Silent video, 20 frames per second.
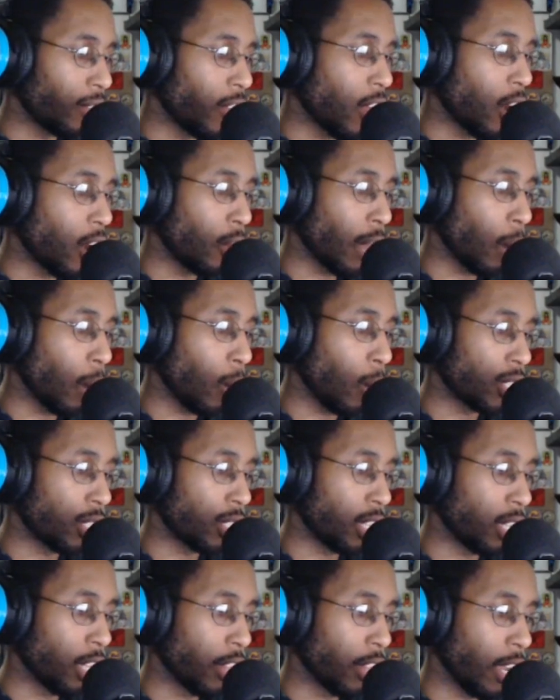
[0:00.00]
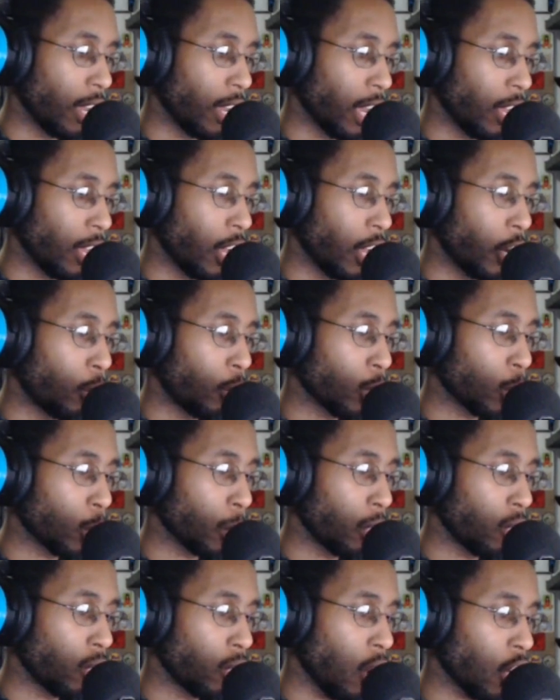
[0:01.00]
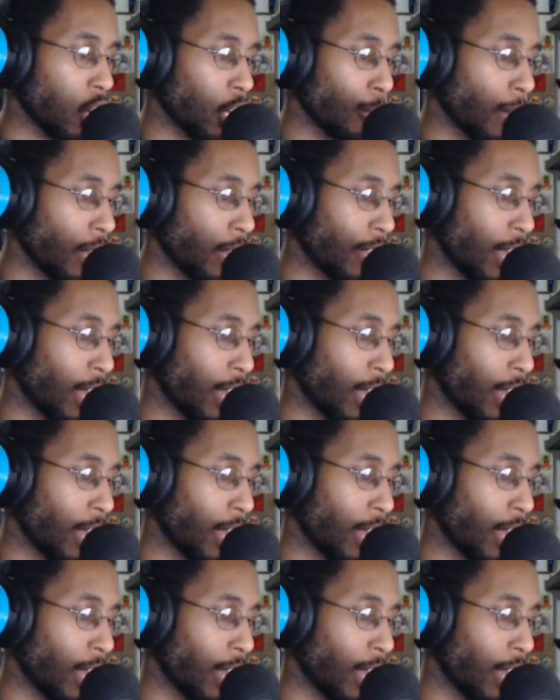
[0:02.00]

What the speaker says: No, that wasn't it. That I know which one you're talking about.